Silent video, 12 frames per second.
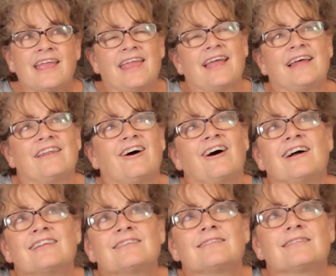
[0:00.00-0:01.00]
And
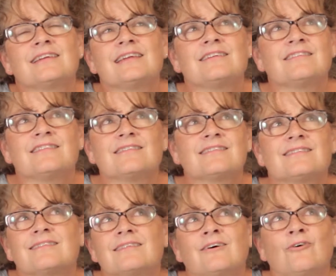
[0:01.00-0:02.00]
honestly, she's
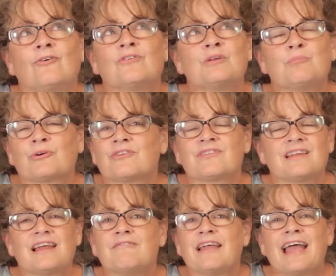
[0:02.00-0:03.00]
the only person
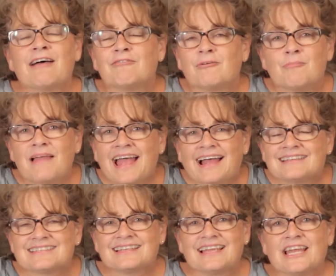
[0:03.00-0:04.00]
I've ever
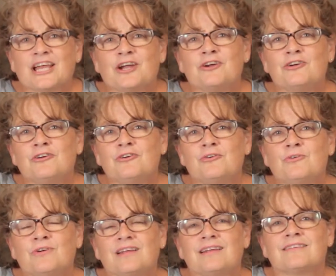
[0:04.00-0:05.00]
met
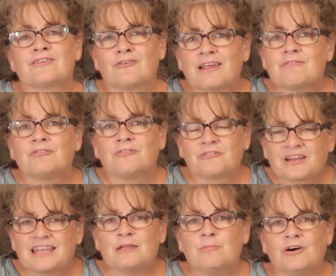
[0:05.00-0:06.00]
who is grateful for
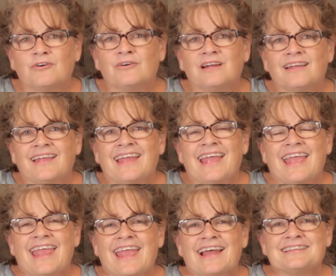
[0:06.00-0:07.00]
chemo.
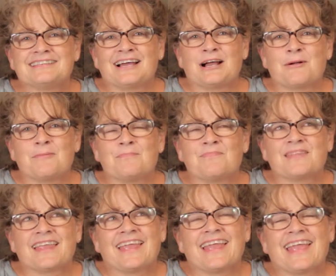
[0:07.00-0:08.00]
And, um,
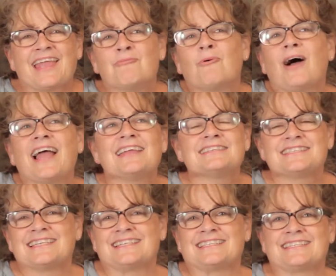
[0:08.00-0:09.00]
and why is
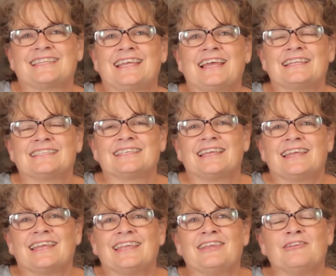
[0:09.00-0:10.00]
it that,
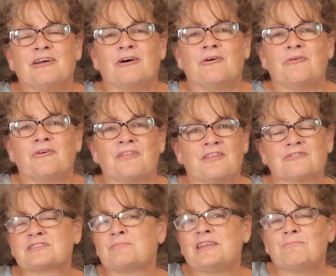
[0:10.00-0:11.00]
you know,
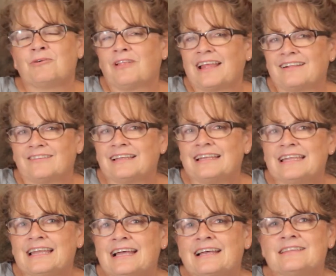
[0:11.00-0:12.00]
there's people like
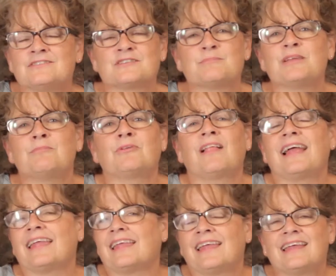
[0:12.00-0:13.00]
Lydia and there's people
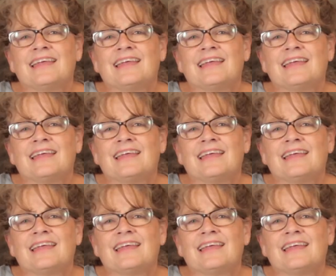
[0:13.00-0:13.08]
like